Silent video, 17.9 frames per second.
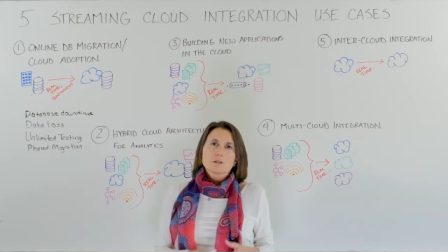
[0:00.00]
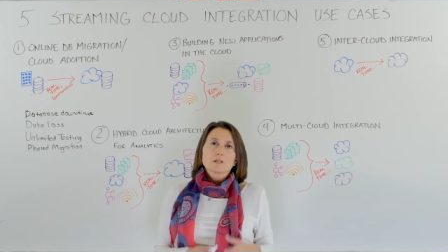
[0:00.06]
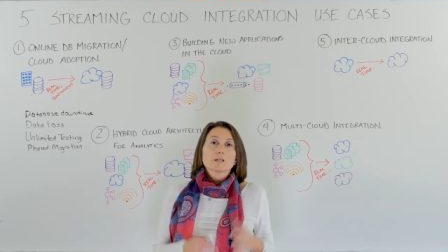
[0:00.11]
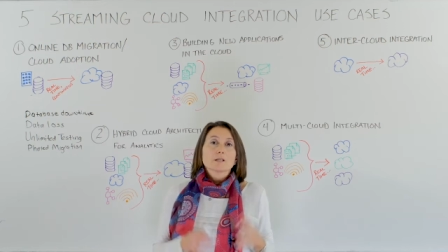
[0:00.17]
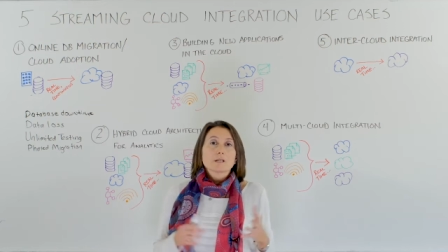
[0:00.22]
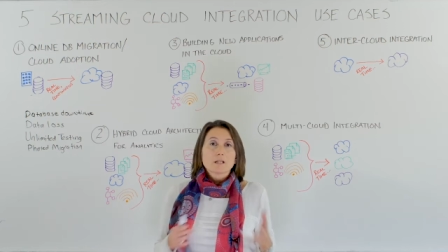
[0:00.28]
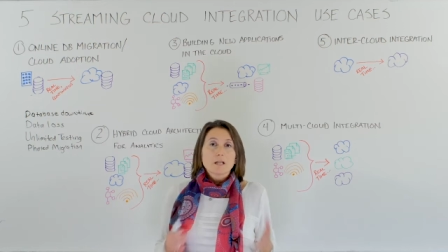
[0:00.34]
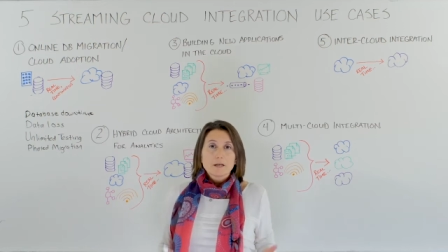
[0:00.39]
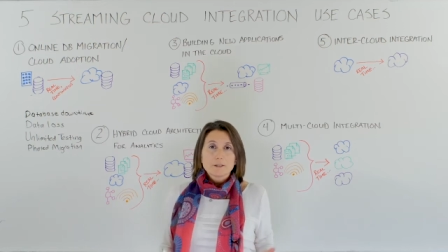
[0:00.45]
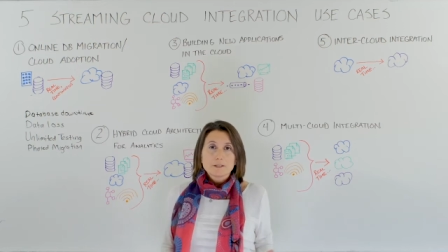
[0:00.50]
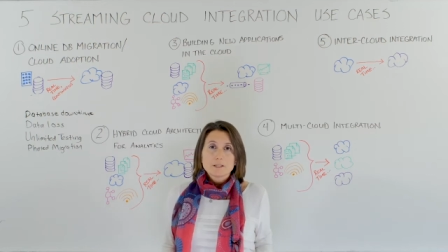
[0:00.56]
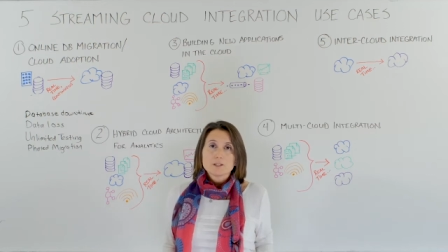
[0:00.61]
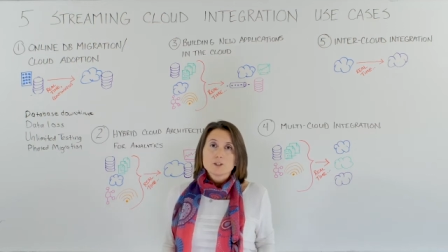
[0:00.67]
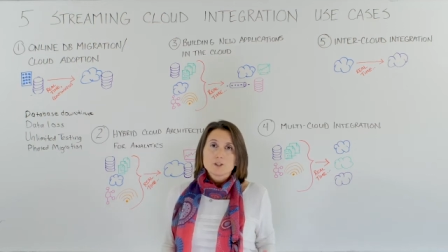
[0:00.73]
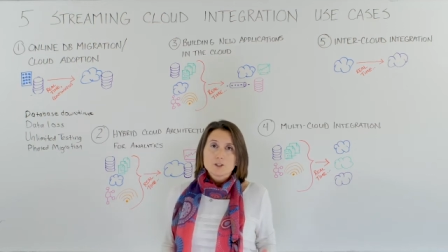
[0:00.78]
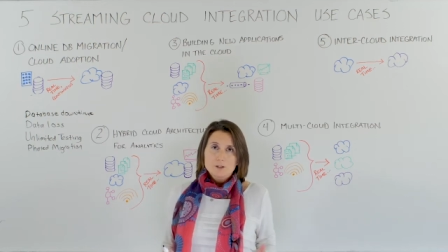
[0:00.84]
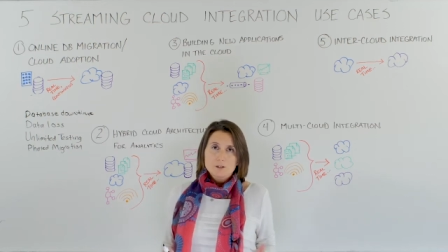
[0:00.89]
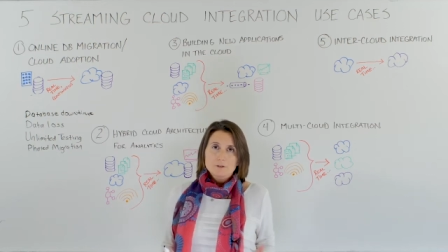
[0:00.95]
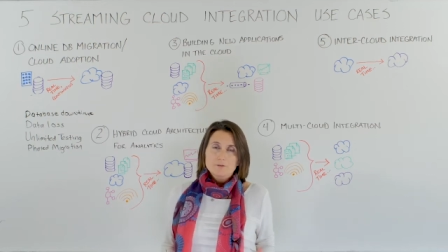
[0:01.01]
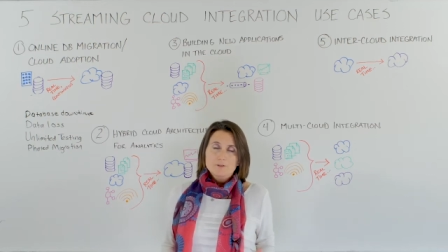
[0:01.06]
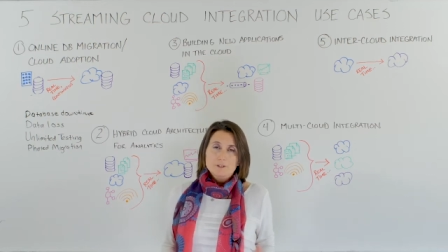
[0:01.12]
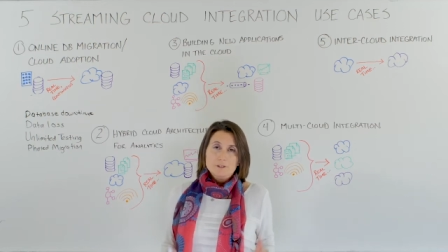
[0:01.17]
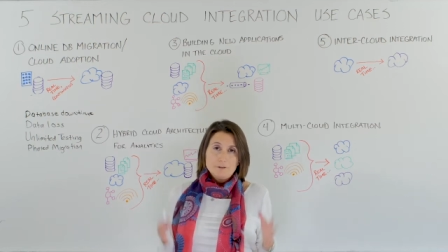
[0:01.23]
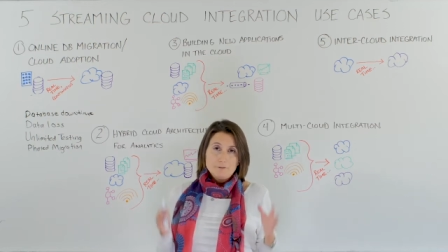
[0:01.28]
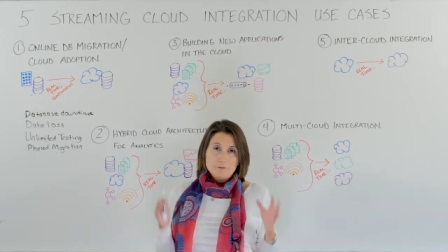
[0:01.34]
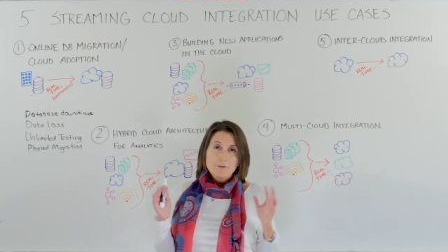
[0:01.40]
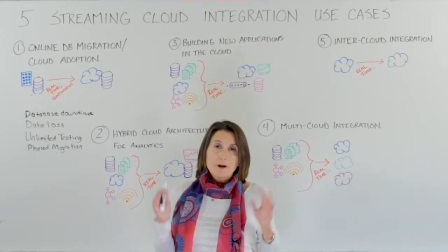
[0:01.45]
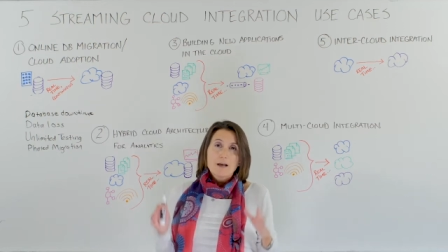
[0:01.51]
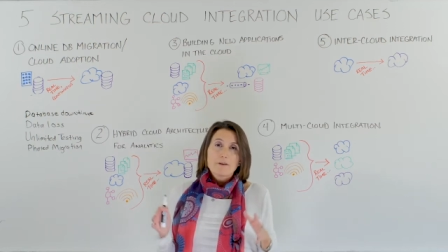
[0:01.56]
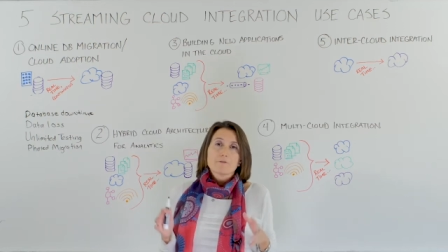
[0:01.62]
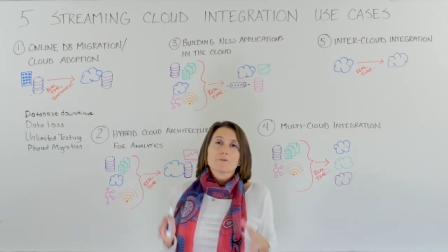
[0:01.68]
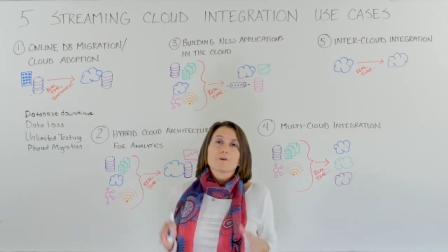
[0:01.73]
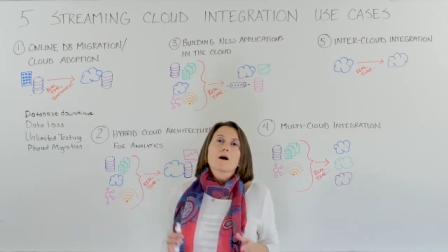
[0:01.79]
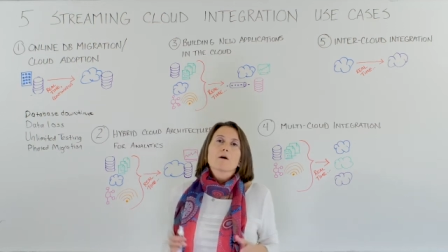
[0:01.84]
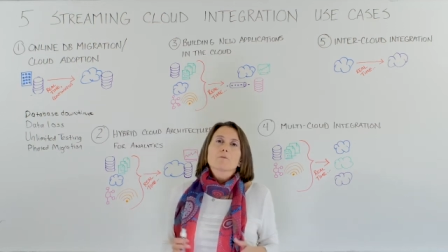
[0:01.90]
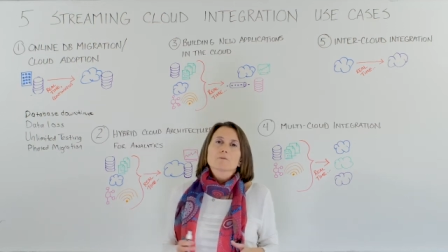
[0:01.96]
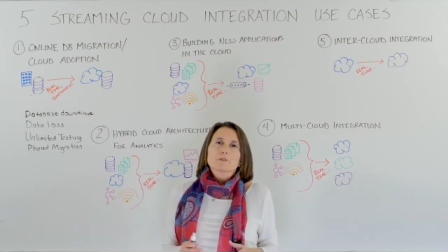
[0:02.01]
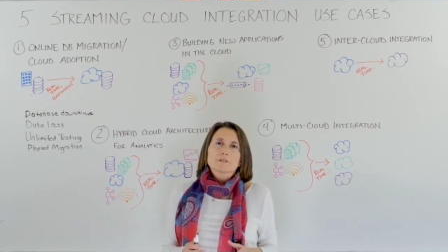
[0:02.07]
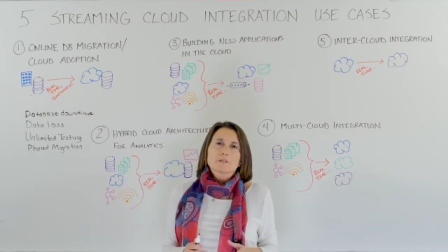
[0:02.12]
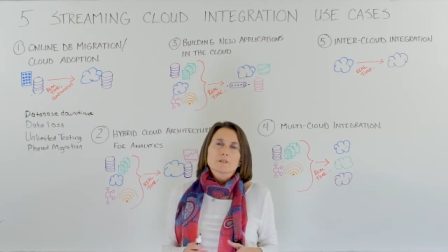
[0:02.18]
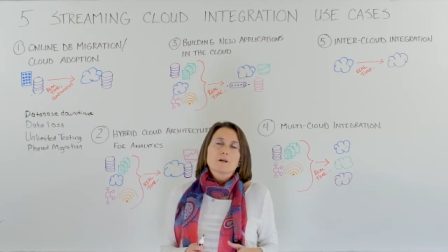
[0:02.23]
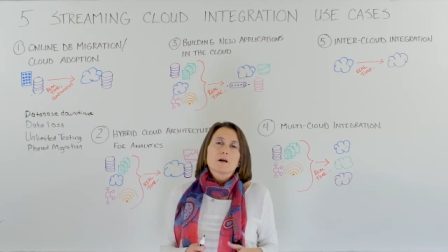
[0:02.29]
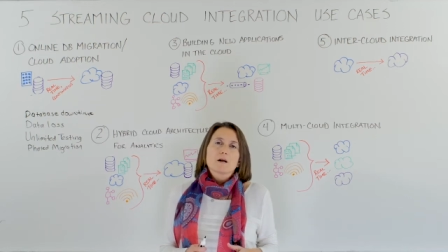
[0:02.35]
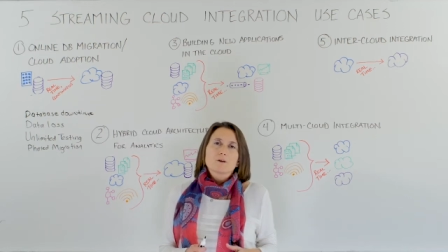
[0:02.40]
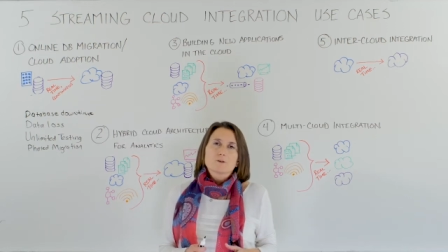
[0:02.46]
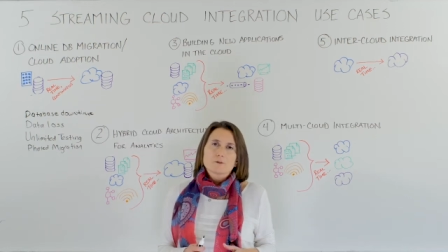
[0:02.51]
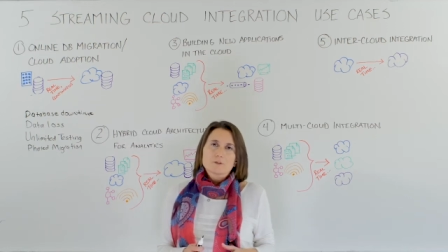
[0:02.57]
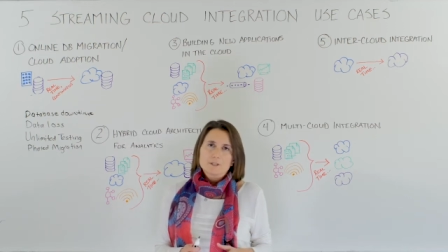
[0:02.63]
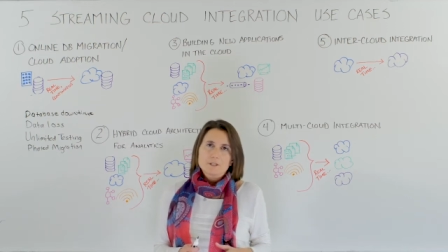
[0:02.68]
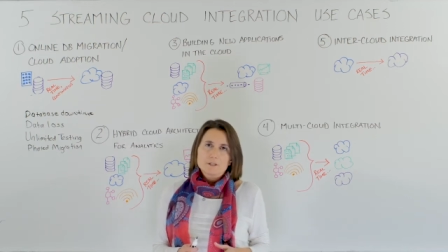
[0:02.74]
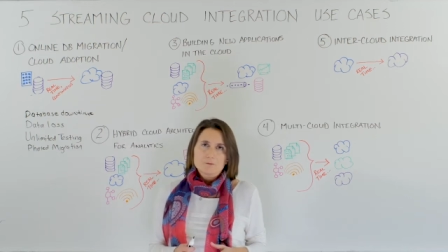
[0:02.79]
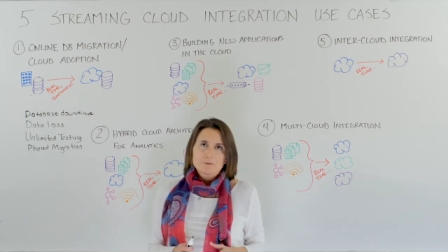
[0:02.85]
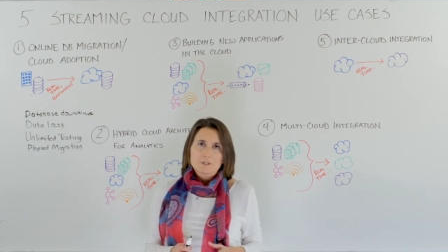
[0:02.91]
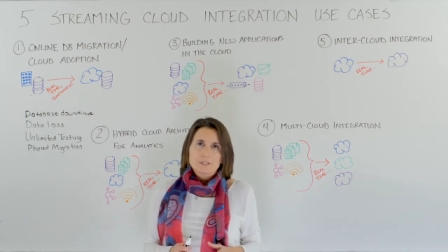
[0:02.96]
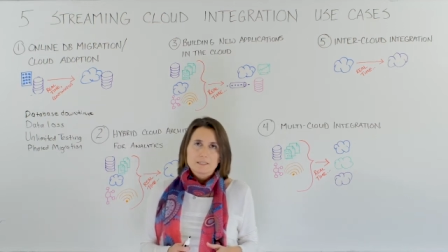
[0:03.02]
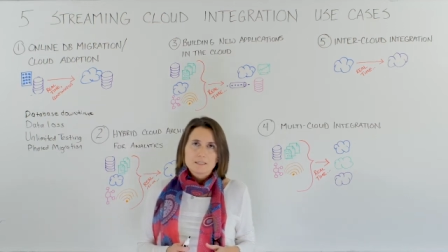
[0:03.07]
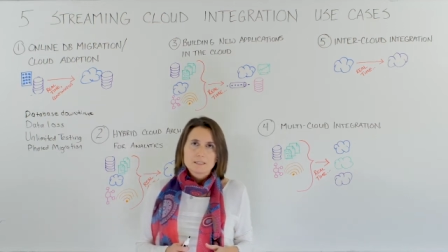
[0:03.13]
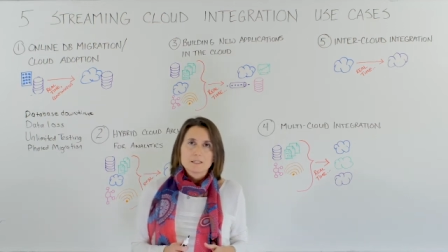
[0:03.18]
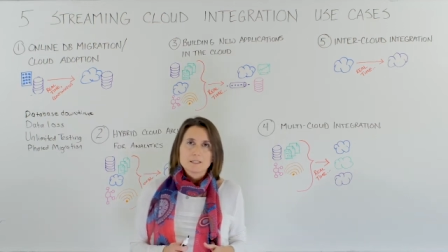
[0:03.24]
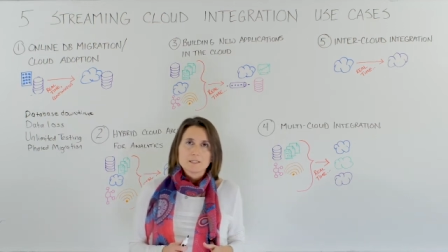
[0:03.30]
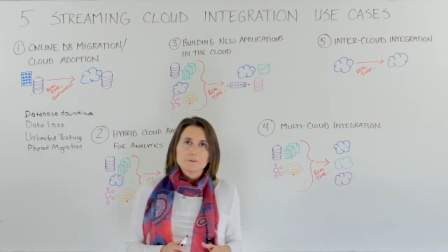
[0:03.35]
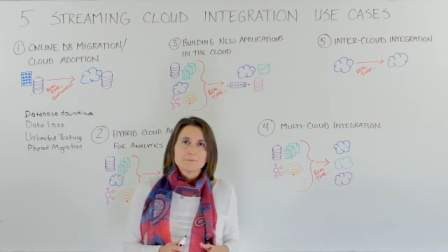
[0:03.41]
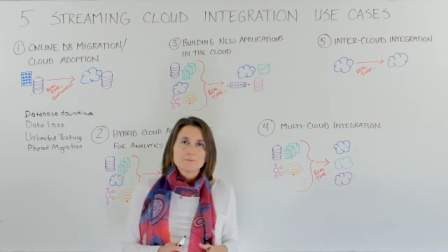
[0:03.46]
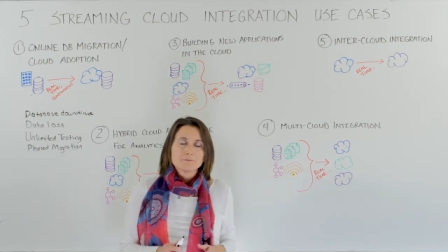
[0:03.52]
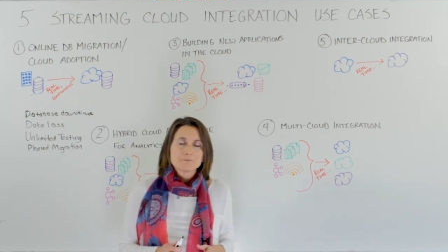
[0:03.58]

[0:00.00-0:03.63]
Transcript: in cloud initiatives and the five common scenarios that we see.